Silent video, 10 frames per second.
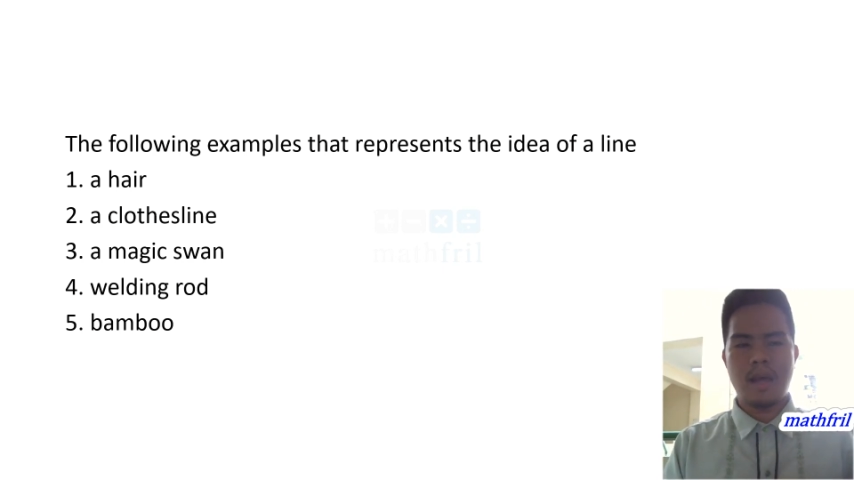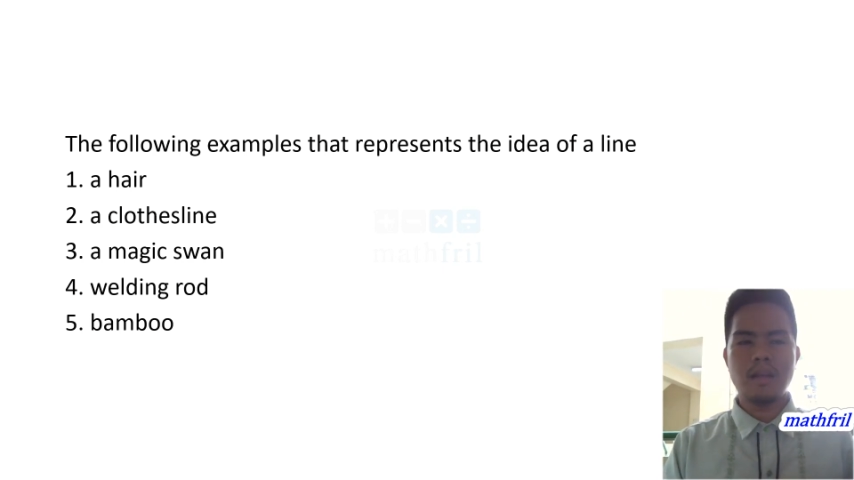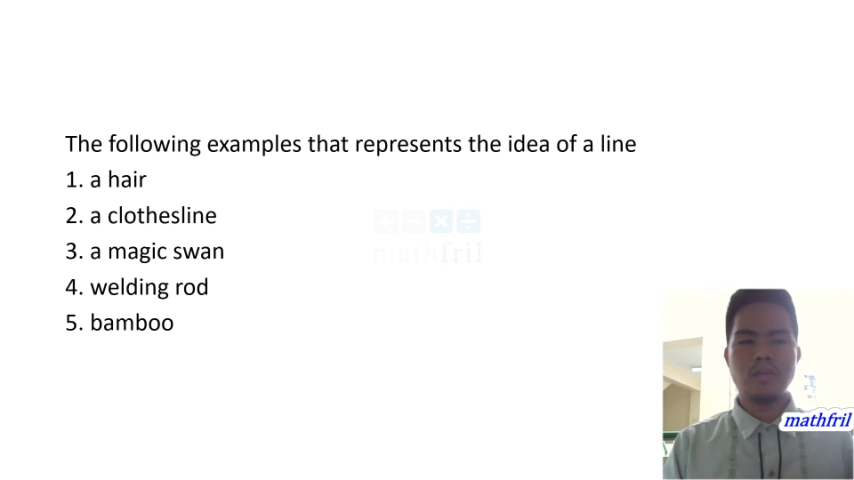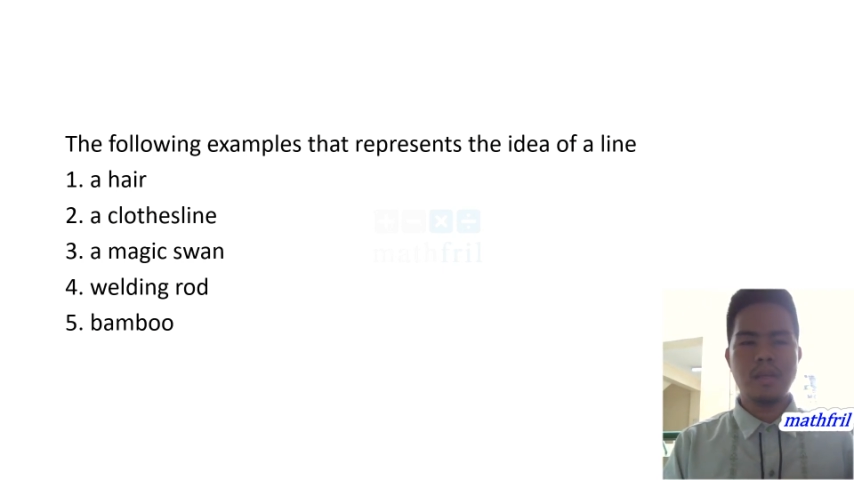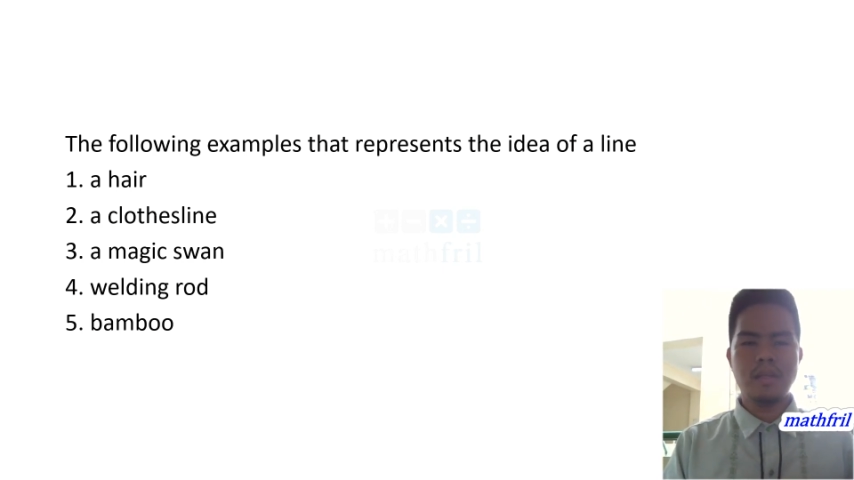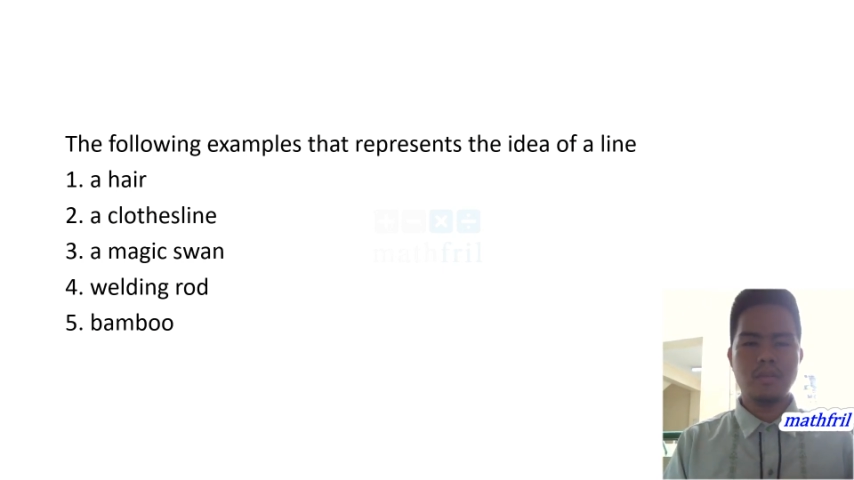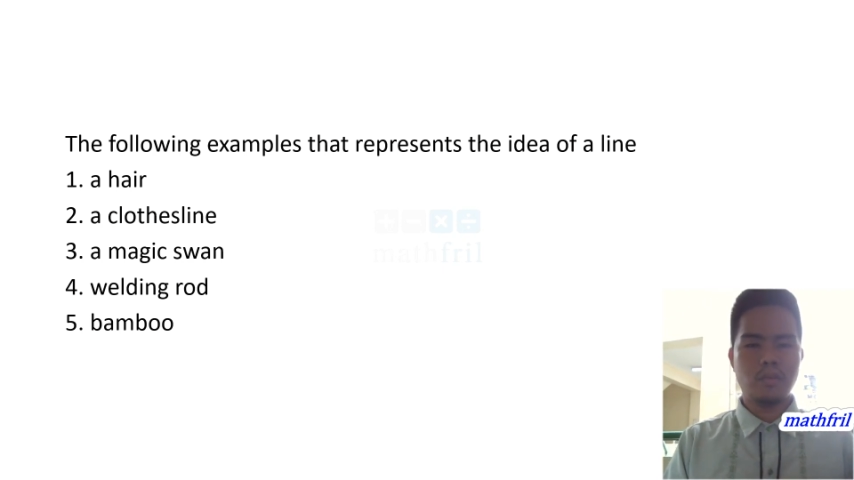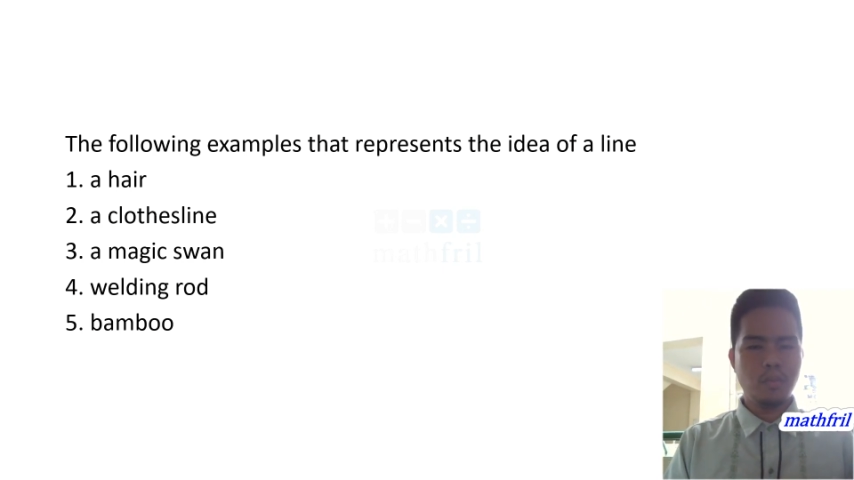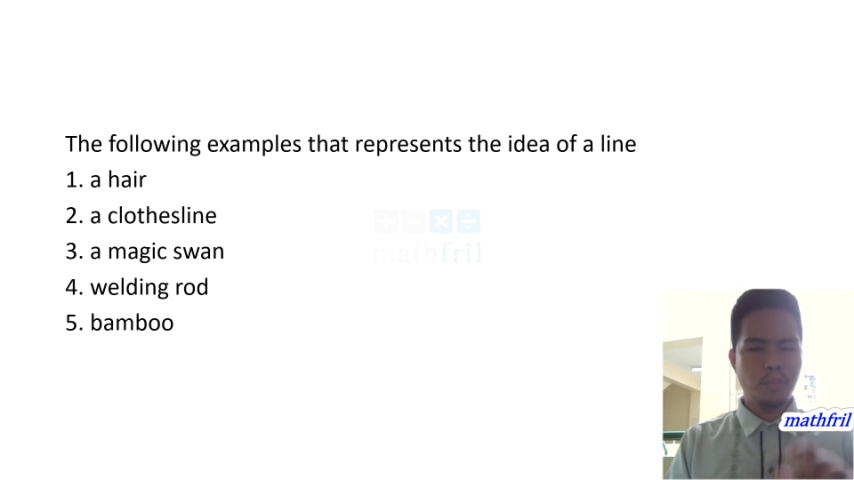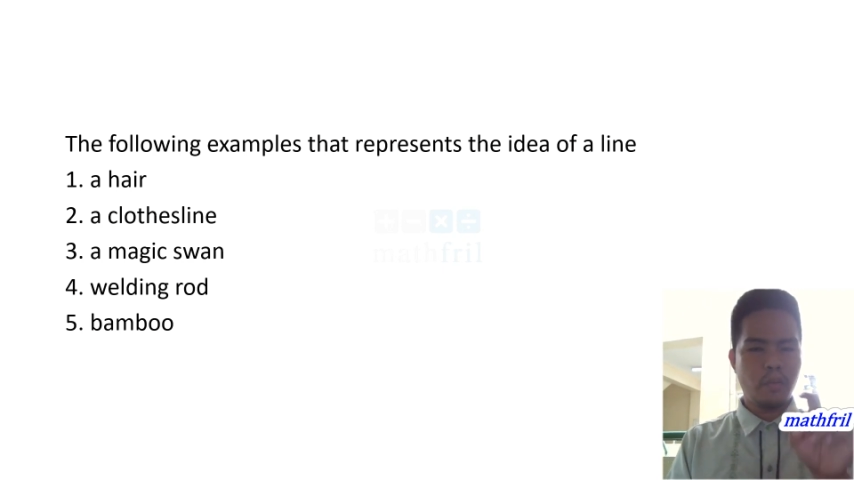actually
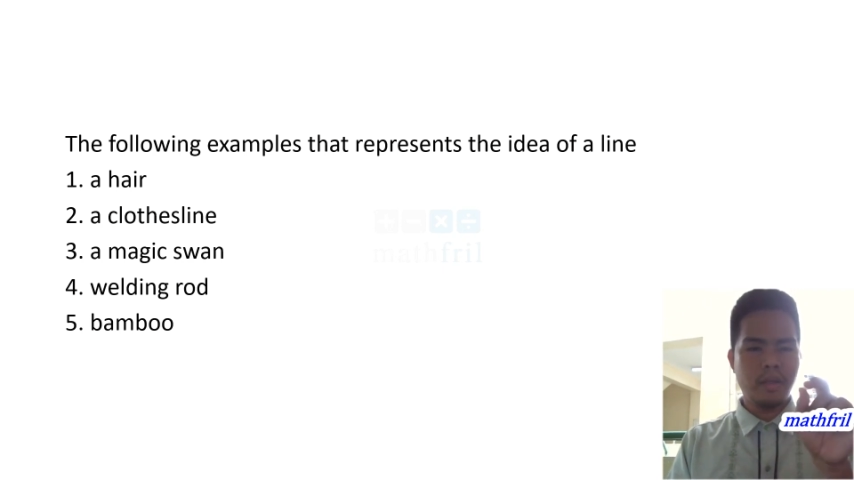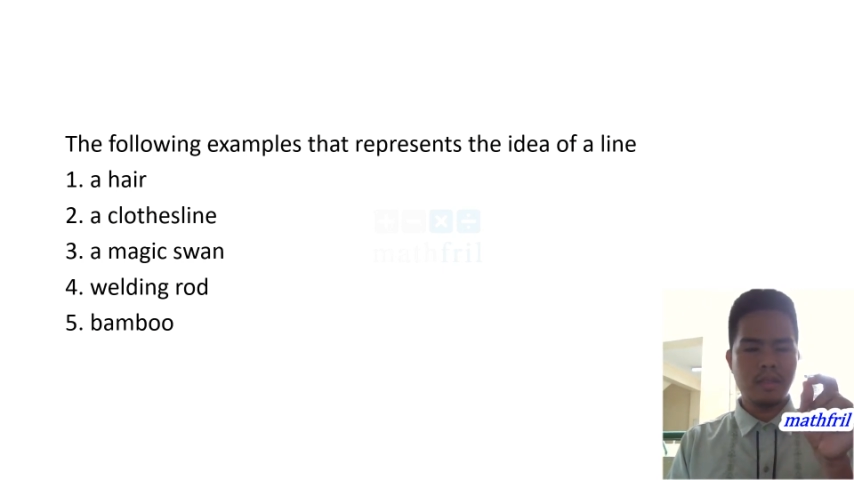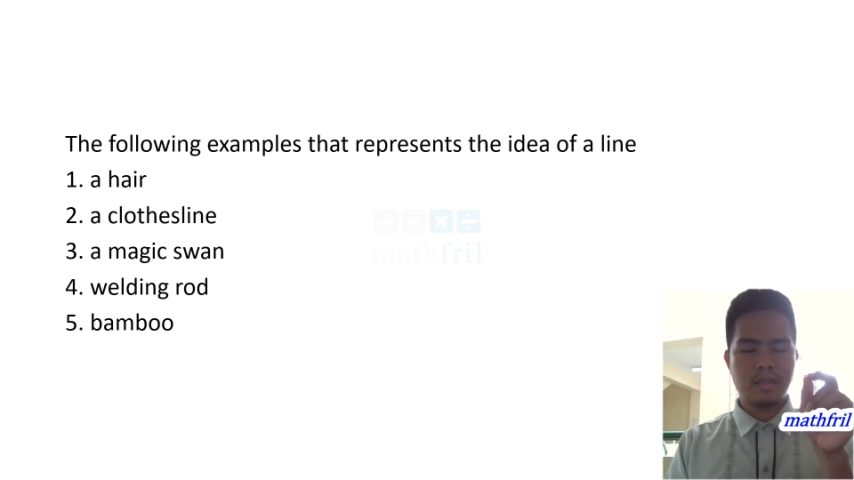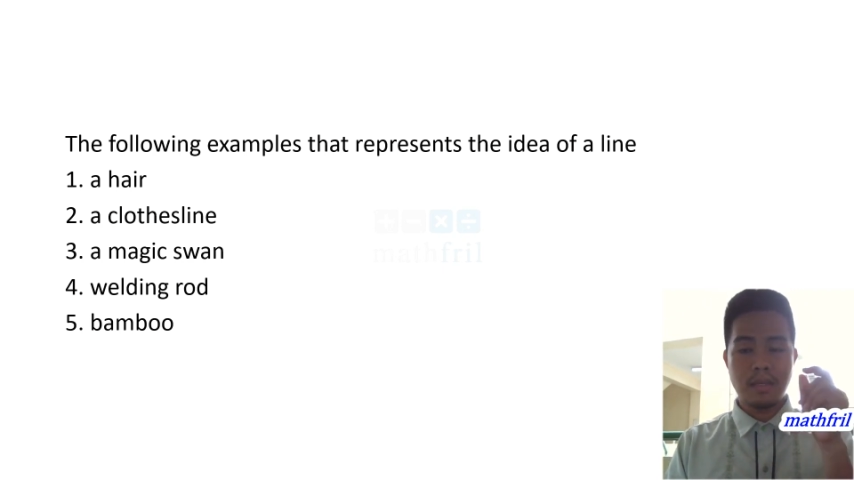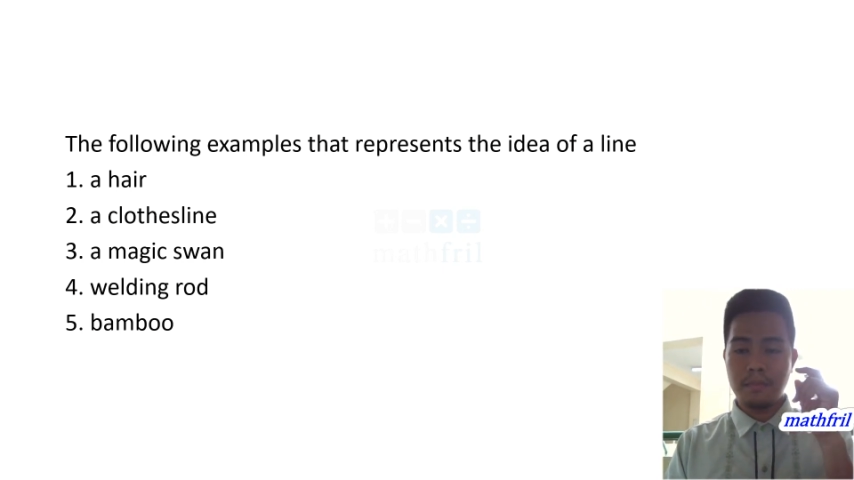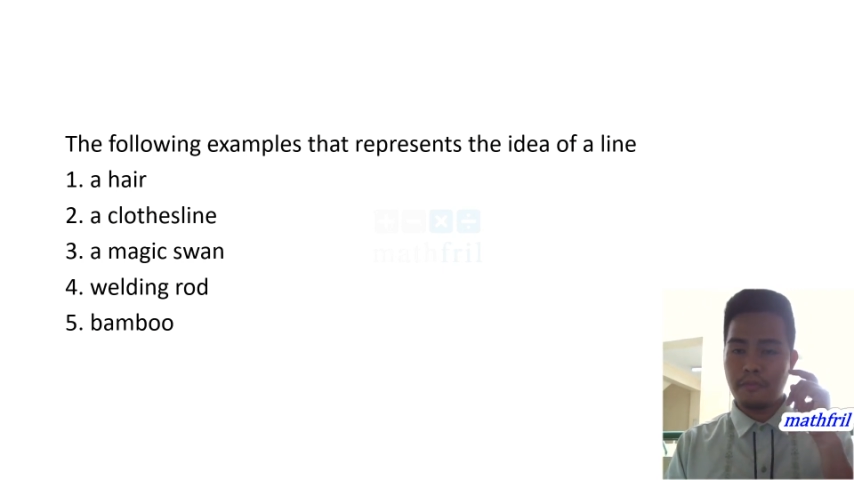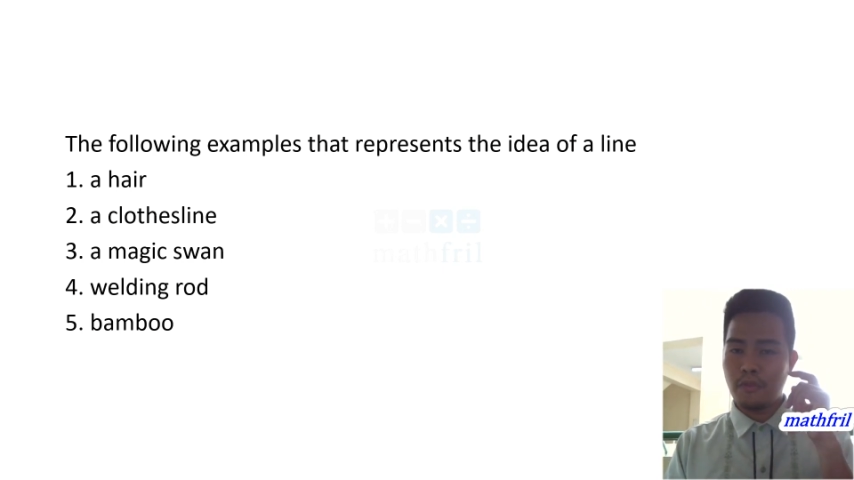2 points can